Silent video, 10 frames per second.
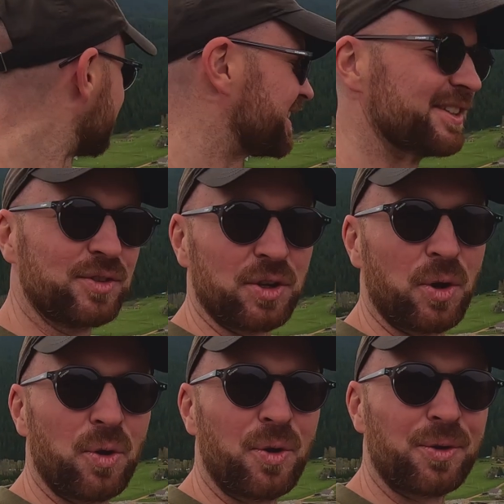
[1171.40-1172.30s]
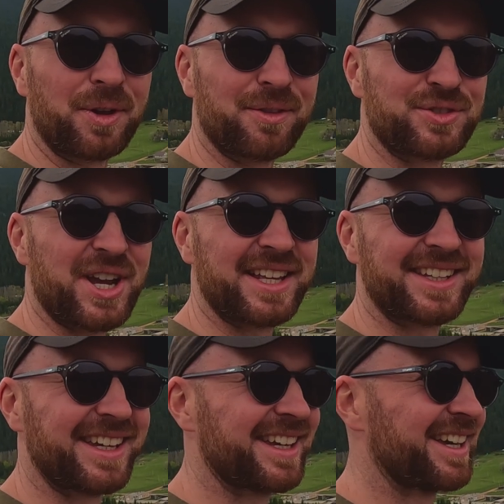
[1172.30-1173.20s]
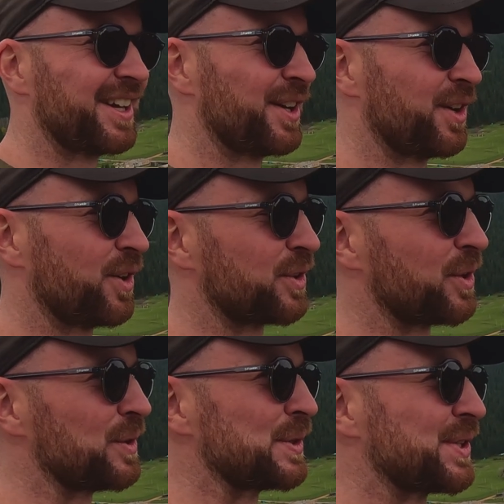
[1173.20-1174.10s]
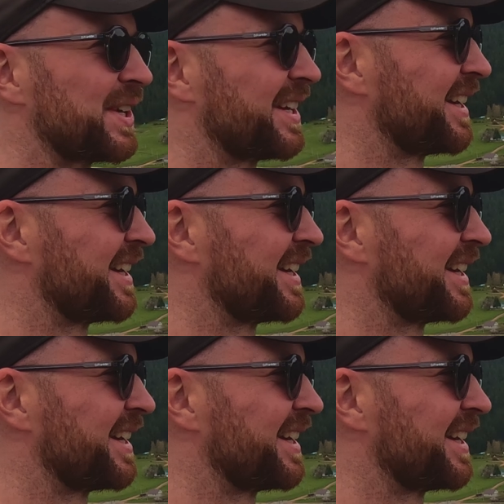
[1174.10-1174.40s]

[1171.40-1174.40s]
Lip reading: and then you've got the whole of Jeti-Oguz